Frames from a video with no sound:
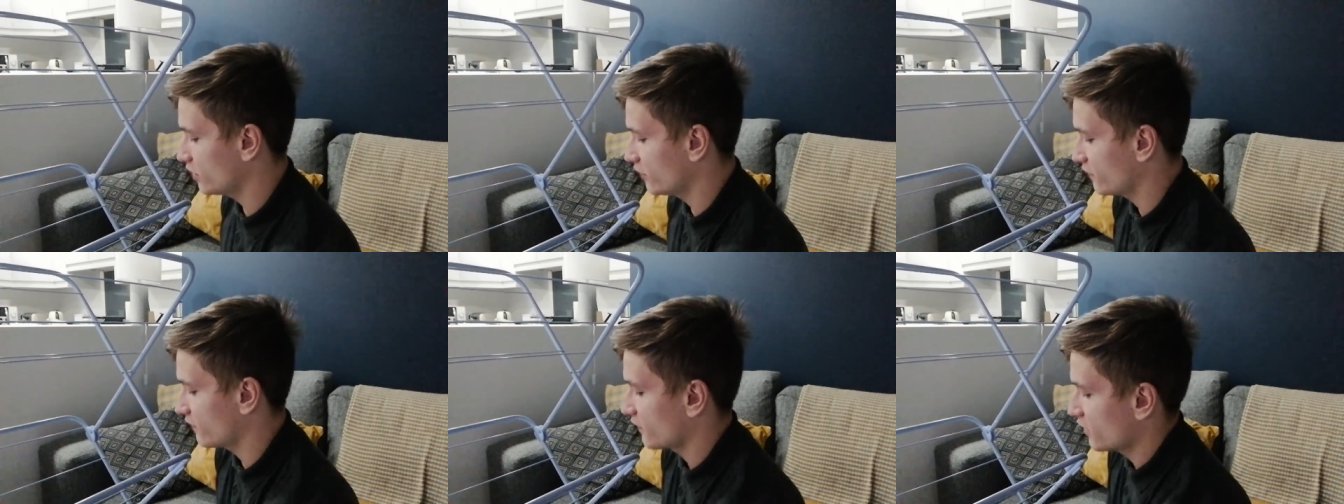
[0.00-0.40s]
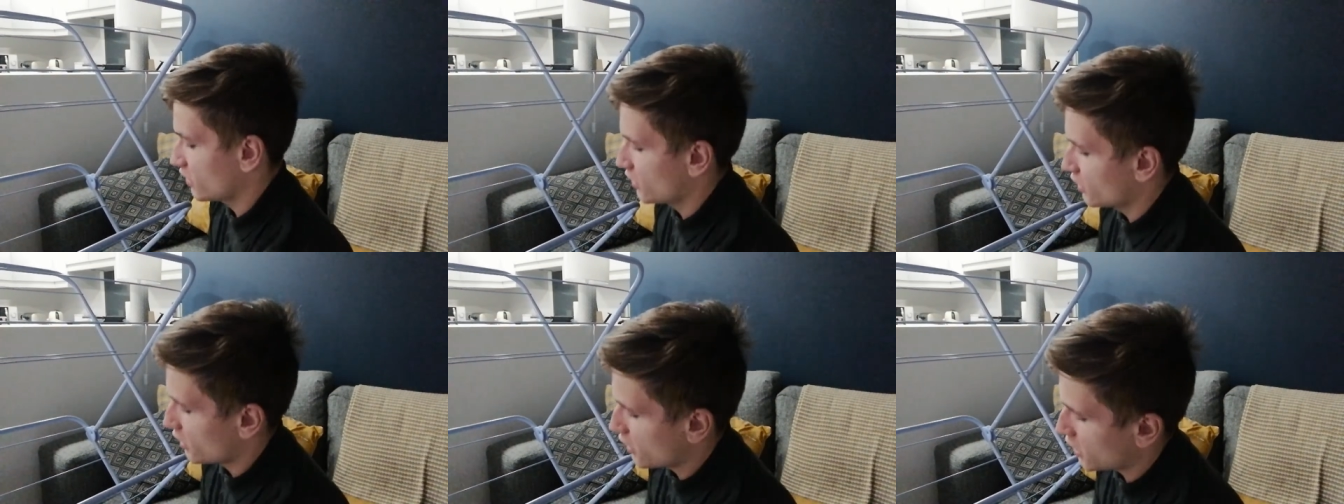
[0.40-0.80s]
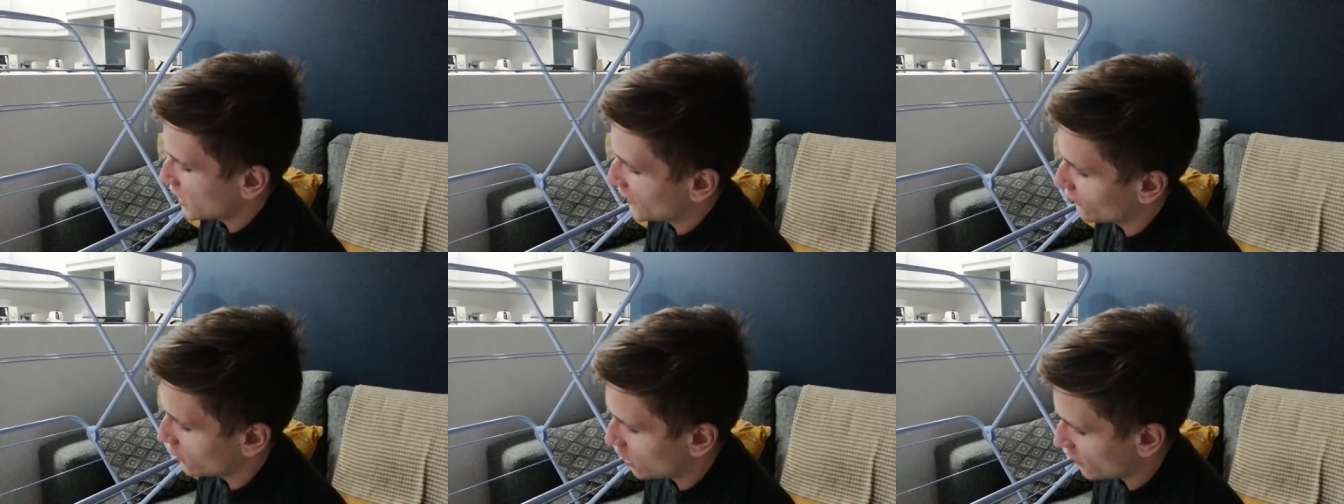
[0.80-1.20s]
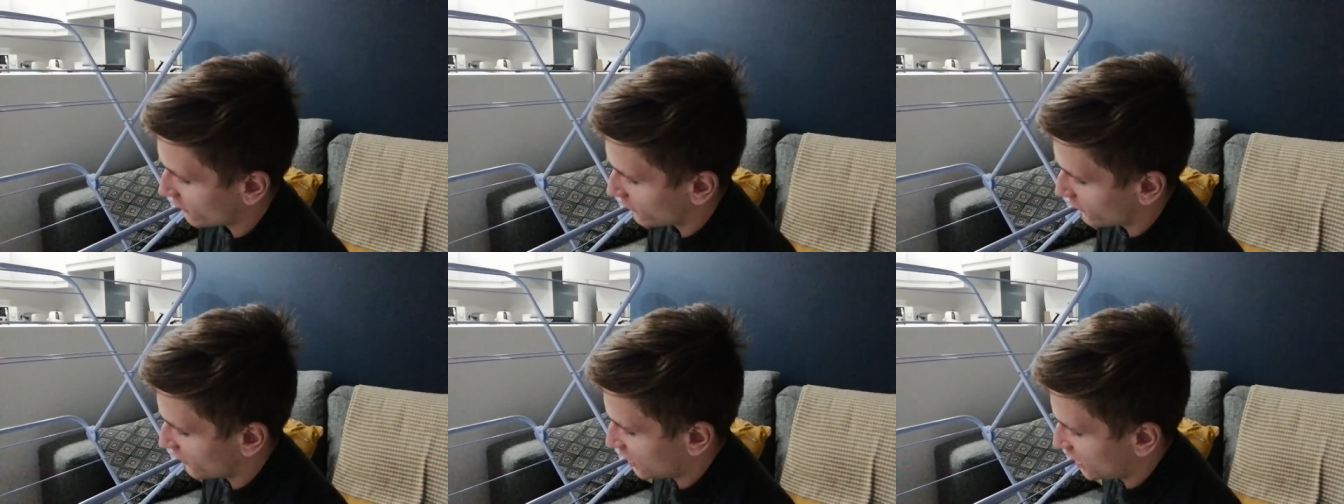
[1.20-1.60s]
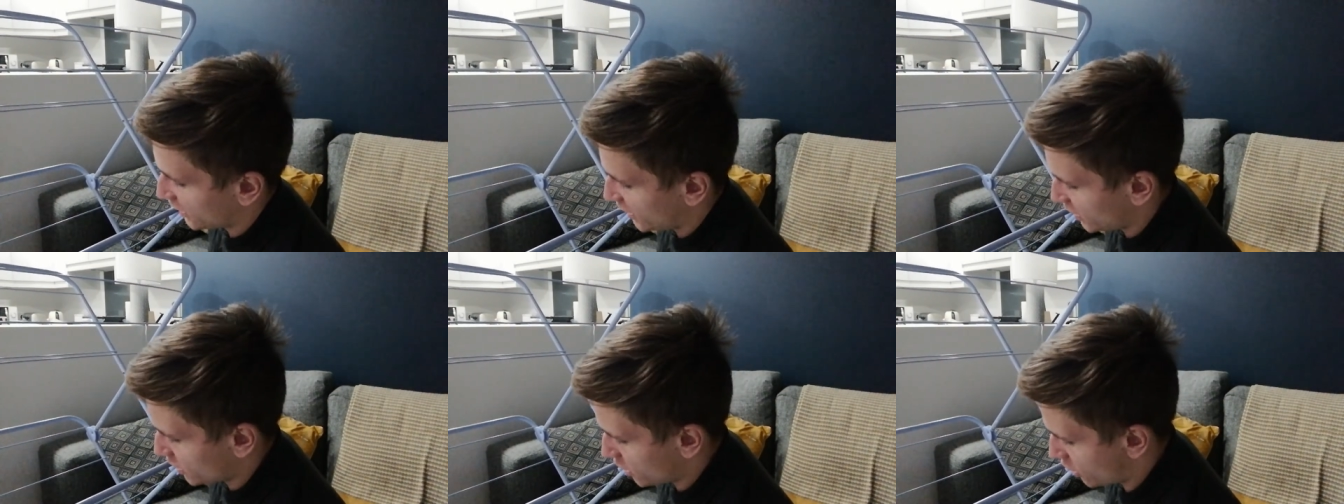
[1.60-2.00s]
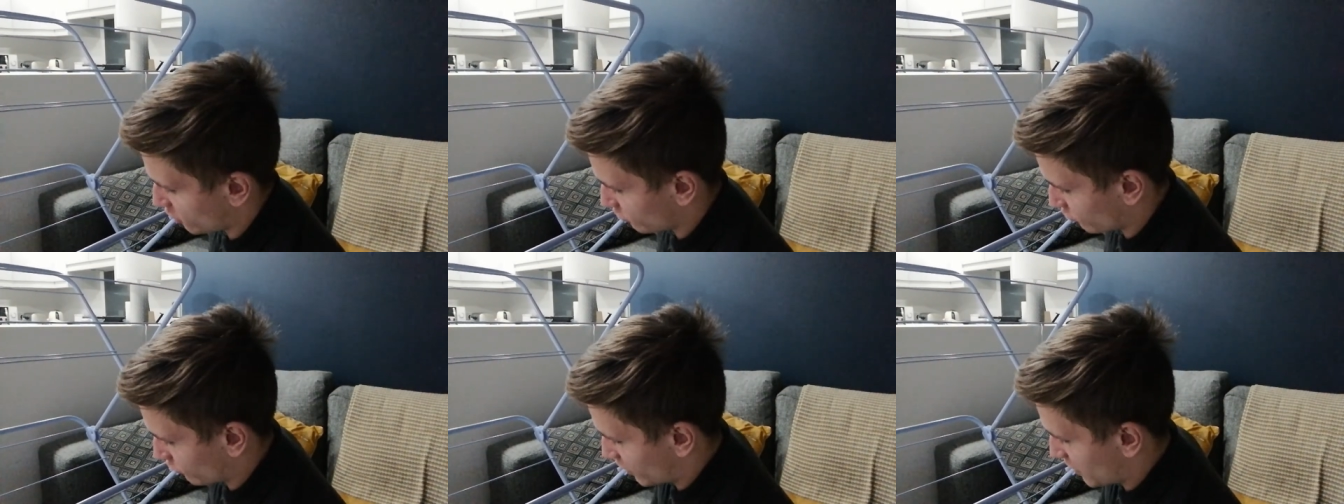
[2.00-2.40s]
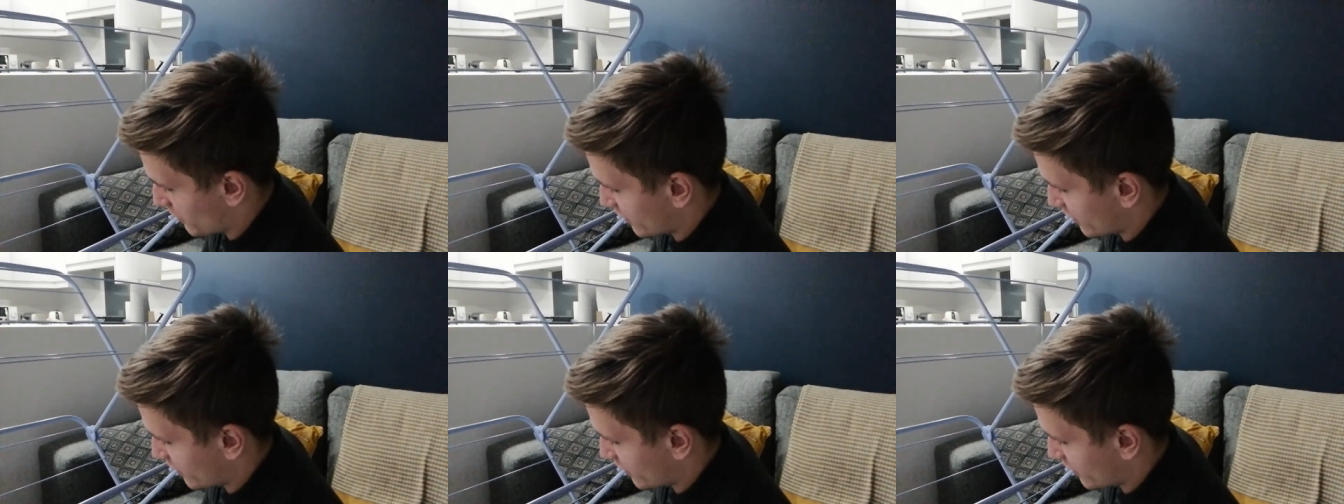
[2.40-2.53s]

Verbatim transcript: and I'll have lots of clean laundry,